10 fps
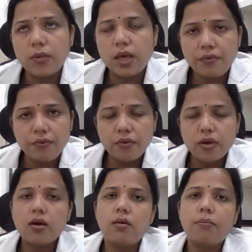if
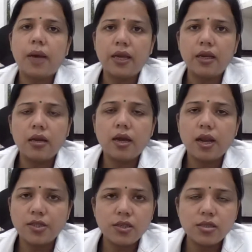minor
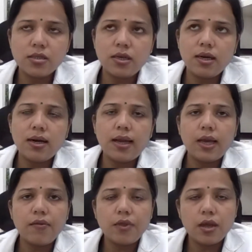correction is needed,
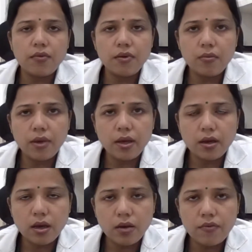like if there are
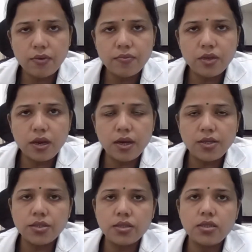flimsy
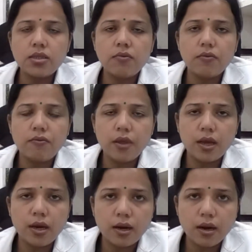adhesions, if
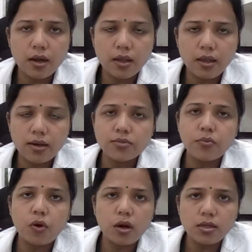there are
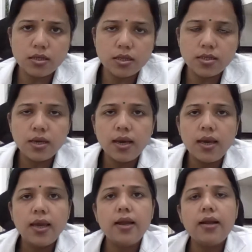smaller cysts,
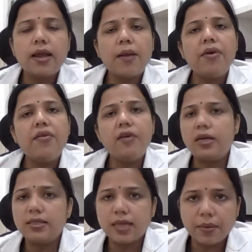it can be
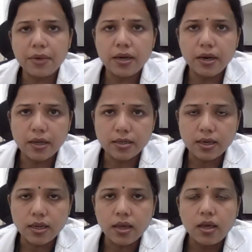treated
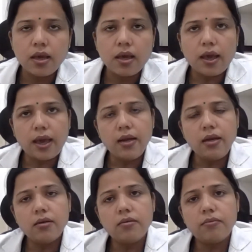simultaneously.
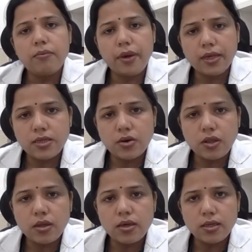And based
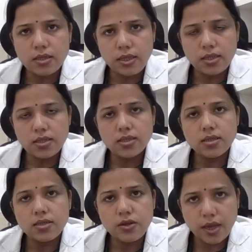on the disease
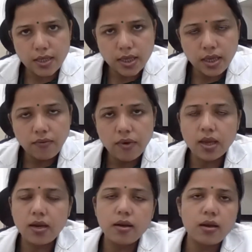staging, we
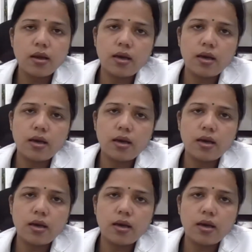can